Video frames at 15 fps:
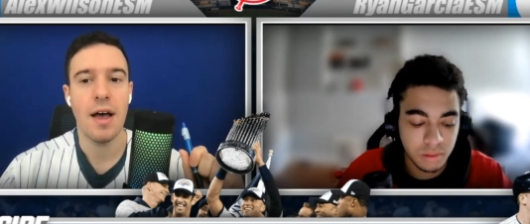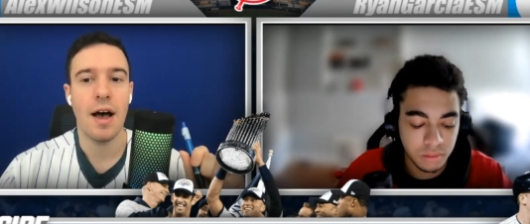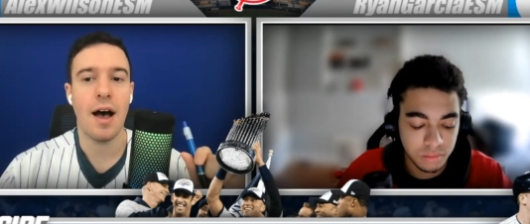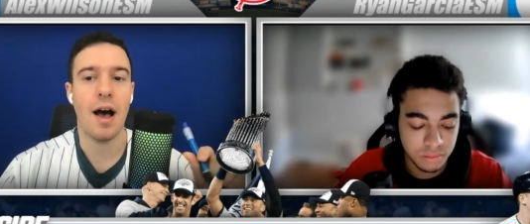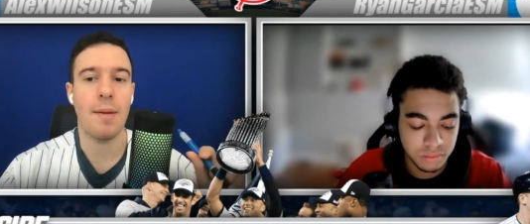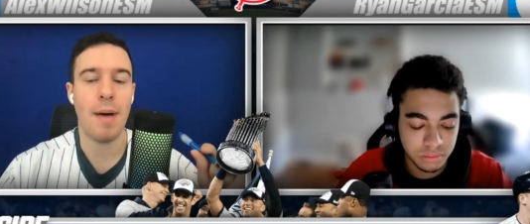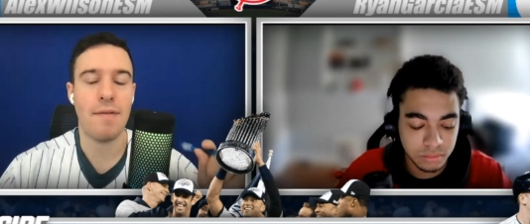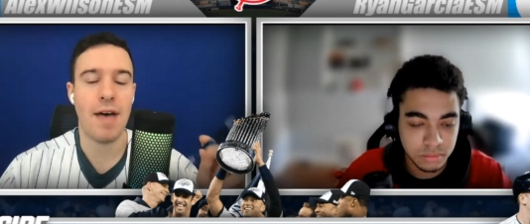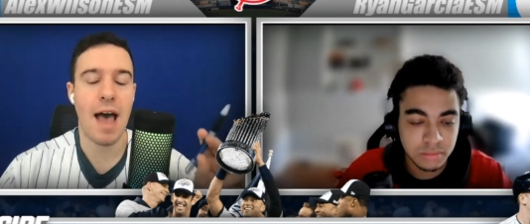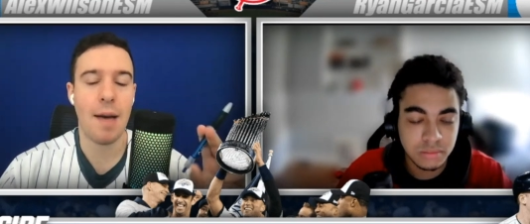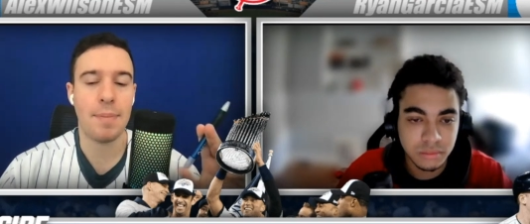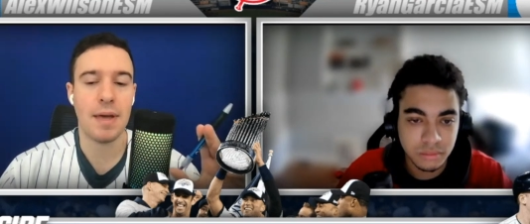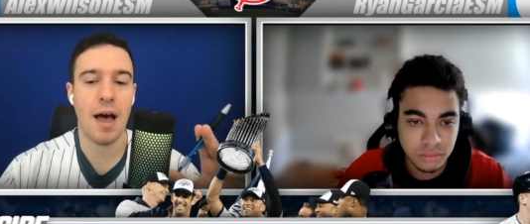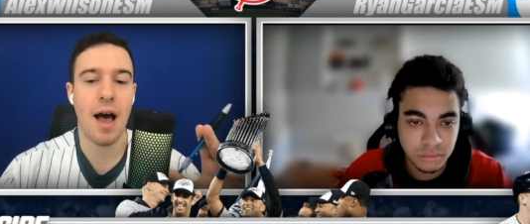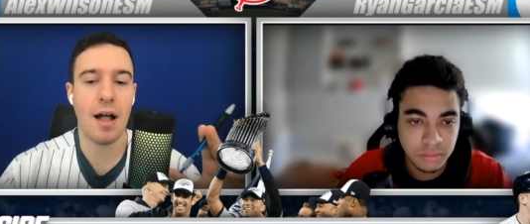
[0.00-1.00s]
Speaker 1: Um, have a
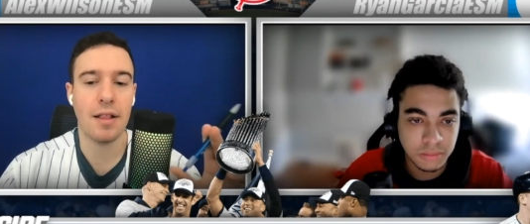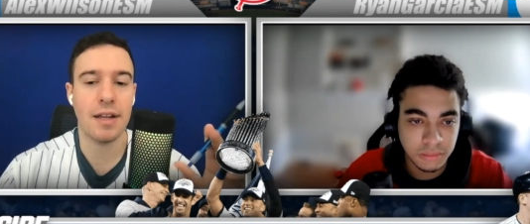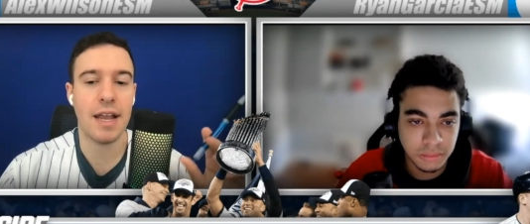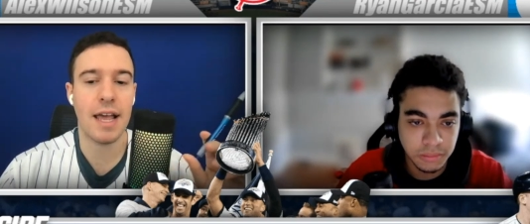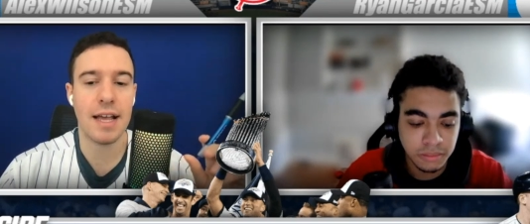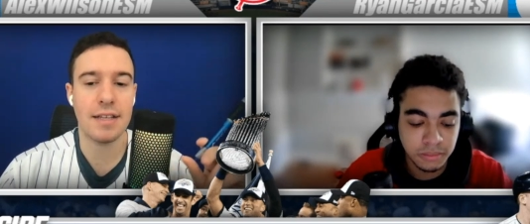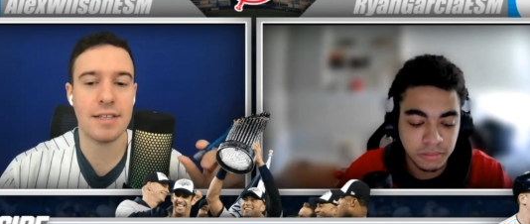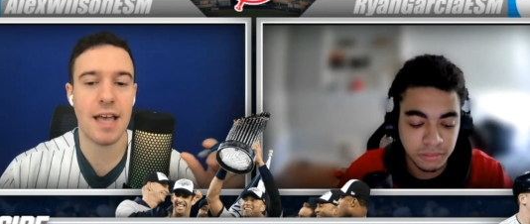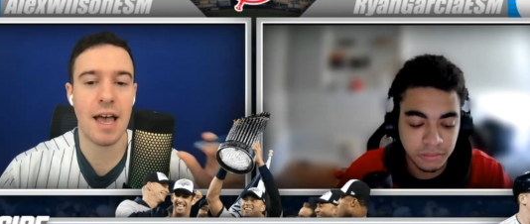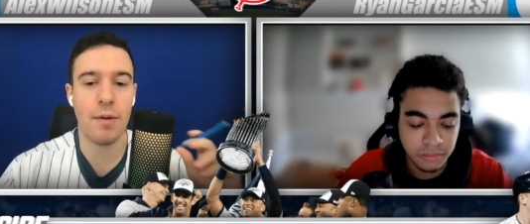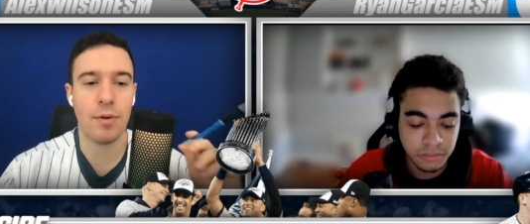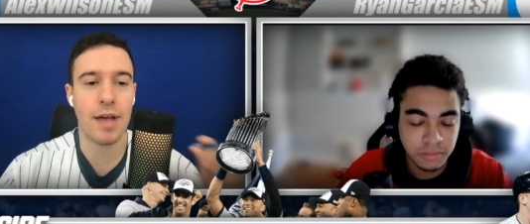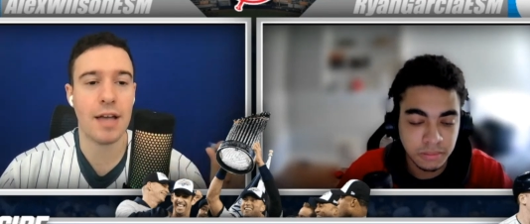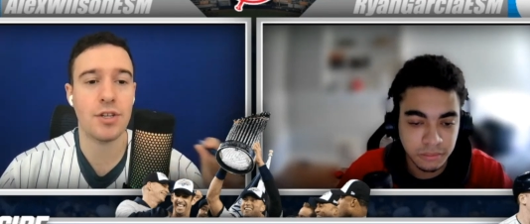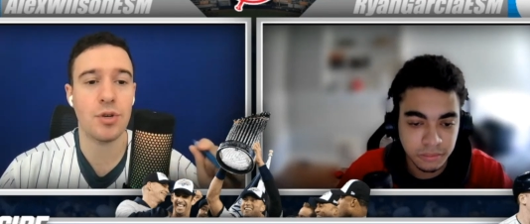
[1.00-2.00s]
happy holidays, and we'll
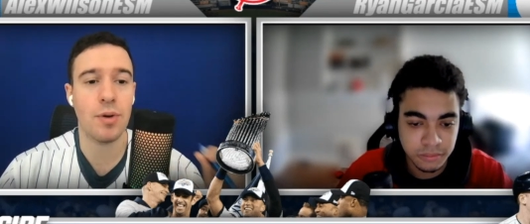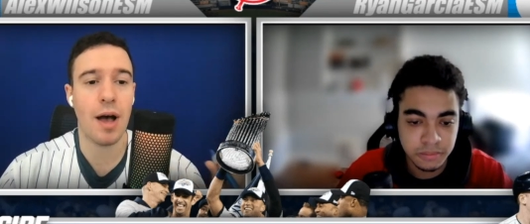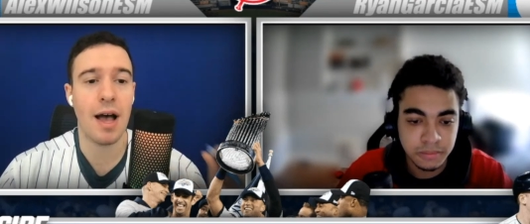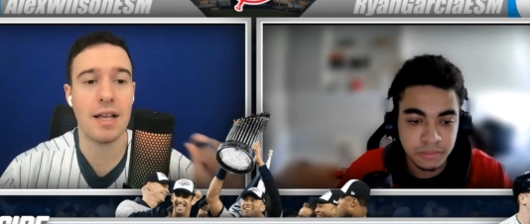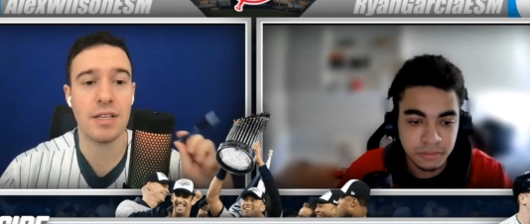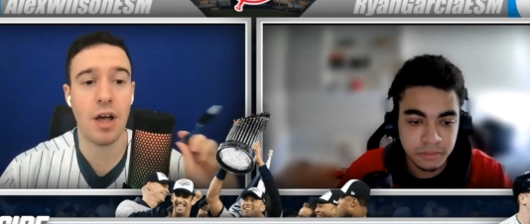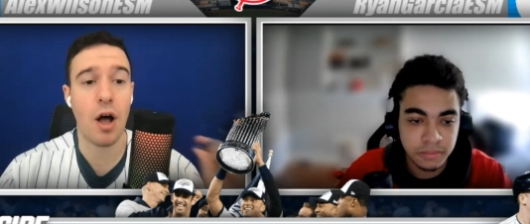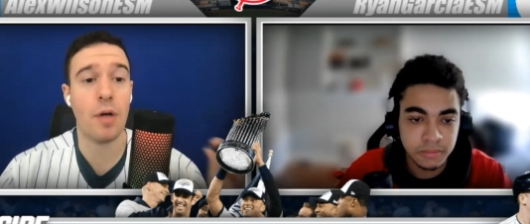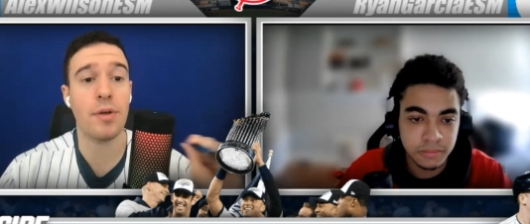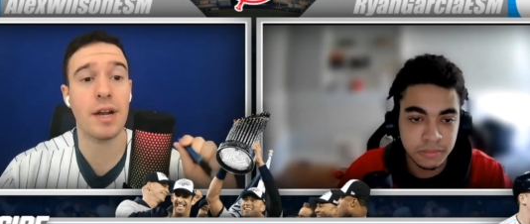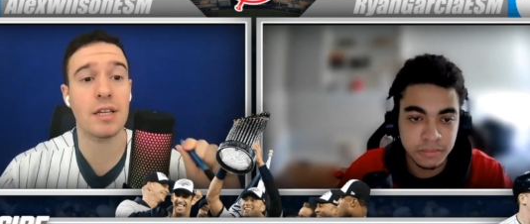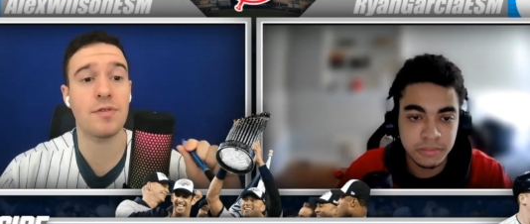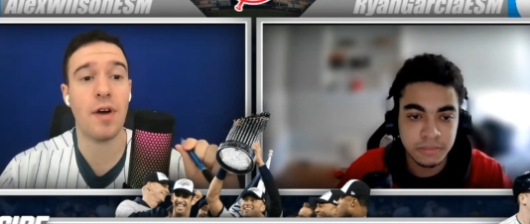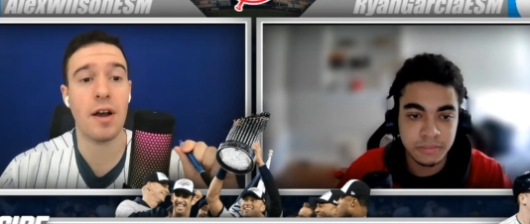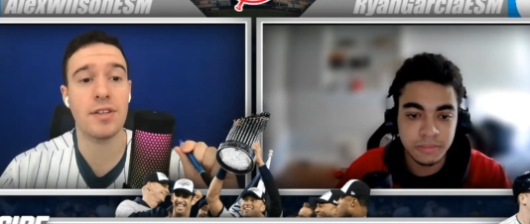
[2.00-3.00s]
catch you guys on the
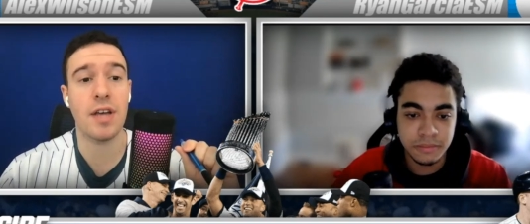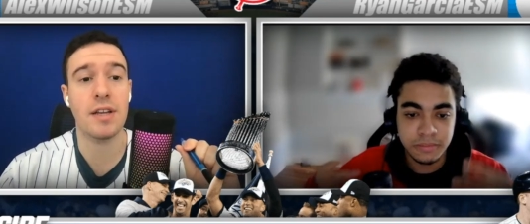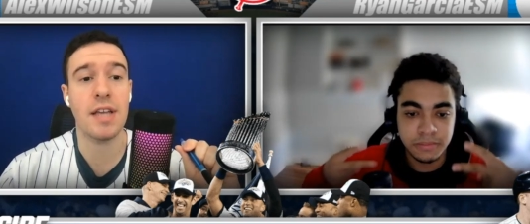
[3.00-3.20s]
next Fireside